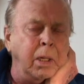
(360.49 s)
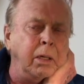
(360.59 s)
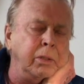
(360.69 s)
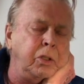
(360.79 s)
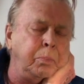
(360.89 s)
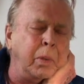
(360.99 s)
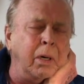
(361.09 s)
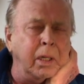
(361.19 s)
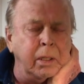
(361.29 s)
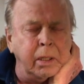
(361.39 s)
well, it
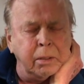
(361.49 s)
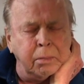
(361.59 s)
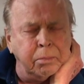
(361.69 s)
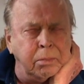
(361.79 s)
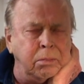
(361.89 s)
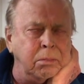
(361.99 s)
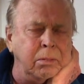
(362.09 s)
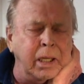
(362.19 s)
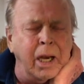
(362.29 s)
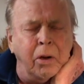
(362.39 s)
spurred it. it uh,
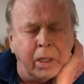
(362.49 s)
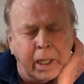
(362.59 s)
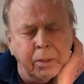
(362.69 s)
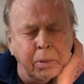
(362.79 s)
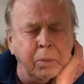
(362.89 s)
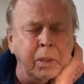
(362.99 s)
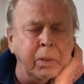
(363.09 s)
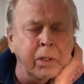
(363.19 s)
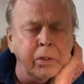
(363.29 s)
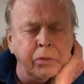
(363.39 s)
yeah, okay, we, we,
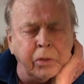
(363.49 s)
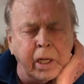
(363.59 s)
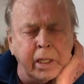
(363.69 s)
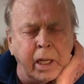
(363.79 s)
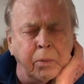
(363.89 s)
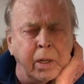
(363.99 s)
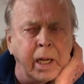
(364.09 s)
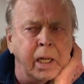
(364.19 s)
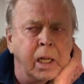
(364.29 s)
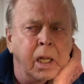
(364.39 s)
we, you can say it that way.
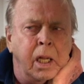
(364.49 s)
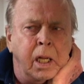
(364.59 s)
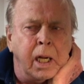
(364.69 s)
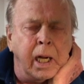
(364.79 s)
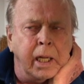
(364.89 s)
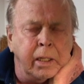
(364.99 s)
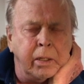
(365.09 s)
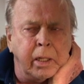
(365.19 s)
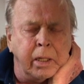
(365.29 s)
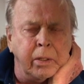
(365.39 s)
I, I
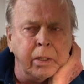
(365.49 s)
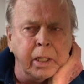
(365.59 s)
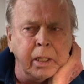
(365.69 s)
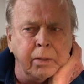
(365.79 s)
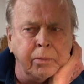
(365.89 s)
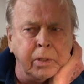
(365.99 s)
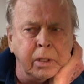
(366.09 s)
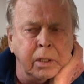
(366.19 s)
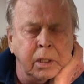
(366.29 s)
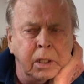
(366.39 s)
tend to think of
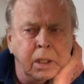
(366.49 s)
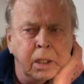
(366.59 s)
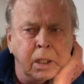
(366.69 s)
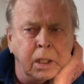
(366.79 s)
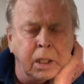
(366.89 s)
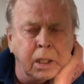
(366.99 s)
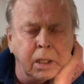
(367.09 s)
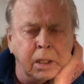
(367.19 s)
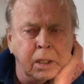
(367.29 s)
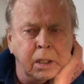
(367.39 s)
uh, uh,
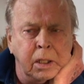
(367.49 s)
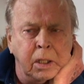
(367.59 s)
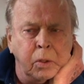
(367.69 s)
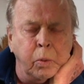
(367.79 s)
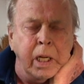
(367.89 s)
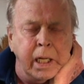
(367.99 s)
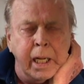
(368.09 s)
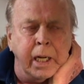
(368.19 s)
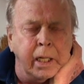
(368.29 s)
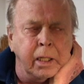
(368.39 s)
we
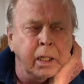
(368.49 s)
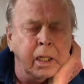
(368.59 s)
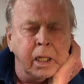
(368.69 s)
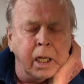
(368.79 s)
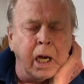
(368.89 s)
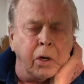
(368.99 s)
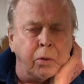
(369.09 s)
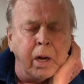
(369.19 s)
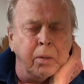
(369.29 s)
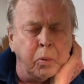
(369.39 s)
needed a
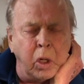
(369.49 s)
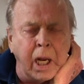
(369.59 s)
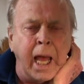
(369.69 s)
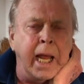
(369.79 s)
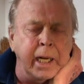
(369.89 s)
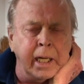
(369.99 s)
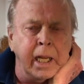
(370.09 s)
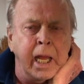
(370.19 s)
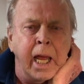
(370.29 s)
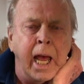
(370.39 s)
credible landing
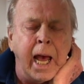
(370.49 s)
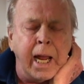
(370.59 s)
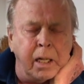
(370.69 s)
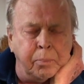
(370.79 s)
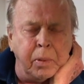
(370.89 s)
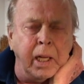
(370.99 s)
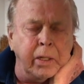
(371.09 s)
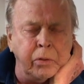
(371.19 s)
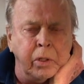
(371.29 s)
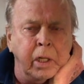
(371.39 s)
at a
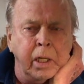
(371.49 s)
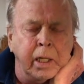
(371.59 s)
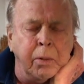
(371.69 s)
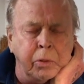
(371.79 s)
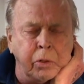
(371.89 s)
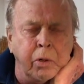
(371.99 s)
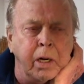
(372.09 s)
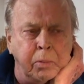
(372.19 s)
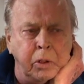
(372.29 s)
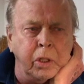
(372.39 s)
place that was
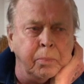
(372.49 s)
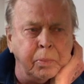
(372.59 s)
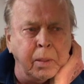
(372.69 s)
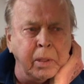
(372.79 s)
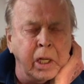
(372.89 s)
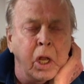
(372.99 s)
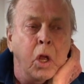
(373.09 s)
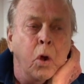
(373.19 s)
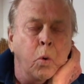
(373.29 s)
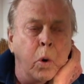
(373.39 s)
credible to the public,
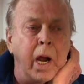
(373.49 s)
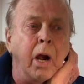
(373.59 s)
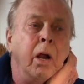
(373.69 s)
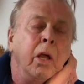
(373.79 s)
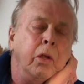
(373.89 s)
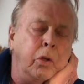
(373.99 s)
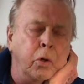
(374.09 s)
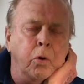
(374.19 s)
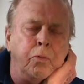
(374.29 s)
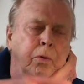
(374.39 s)
where
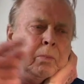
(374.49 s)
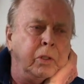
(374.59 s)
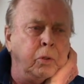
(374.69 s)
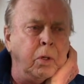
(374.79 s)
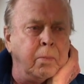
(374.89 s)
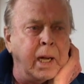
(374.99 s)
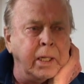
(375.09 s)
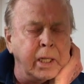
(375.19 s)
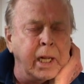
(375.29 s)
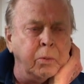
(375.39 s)
you from Missoula,
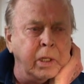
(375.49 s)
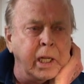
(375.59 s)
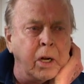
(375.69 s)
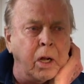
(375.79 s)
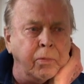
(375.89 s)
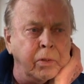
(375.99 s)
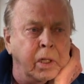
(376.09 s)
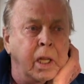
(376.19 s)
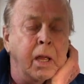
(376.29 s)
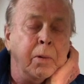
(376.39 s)
Montana, would get off,
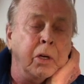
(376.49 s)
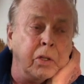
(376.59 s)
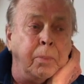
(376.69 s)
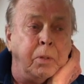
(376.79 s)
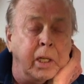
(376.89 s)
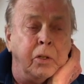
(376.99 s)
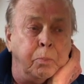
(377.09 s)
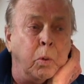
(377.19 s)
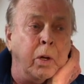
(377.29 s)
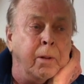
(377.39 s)
because up to this
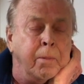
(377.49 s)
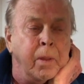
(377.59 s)
point,